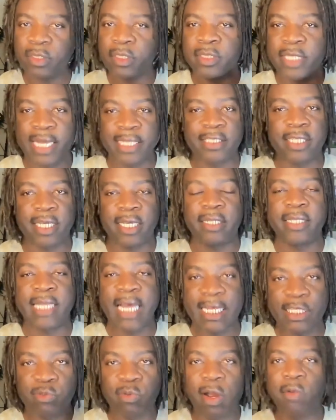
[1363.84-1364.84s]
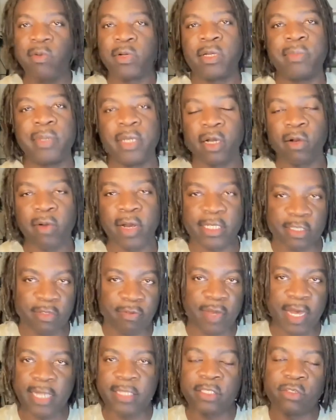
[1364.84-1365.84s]
That's it. That's where I want to be aggressive.
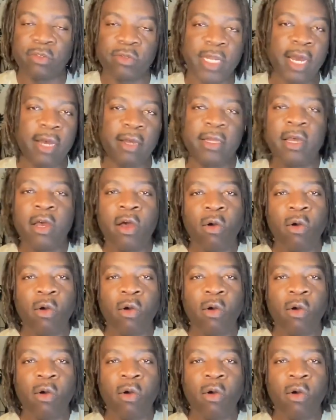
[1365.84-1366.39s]
I do not